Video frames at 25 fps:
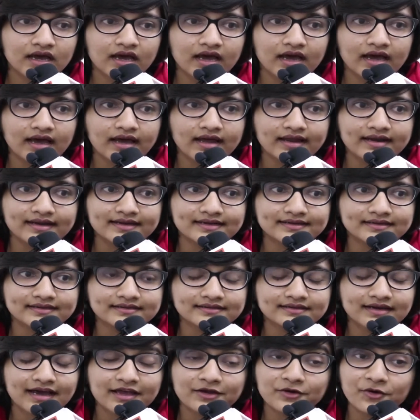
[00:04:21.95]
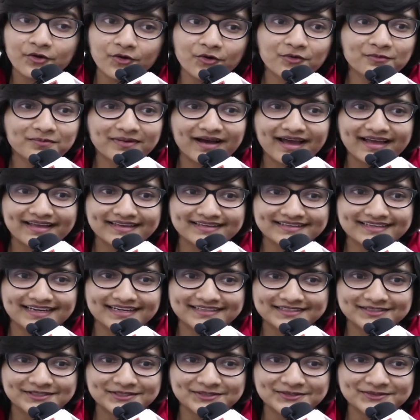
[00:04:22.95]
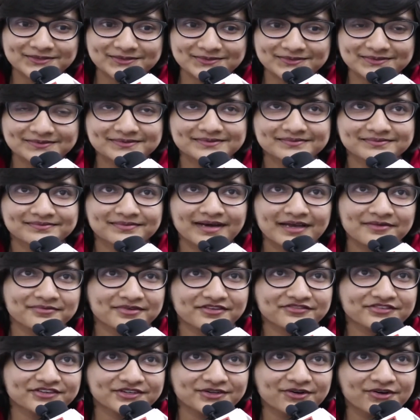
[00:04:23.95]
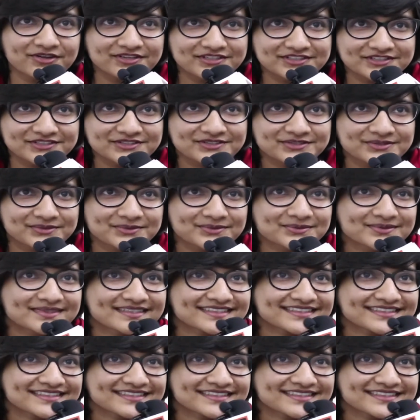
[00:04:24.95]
And I hope I get into my preferred colleges too.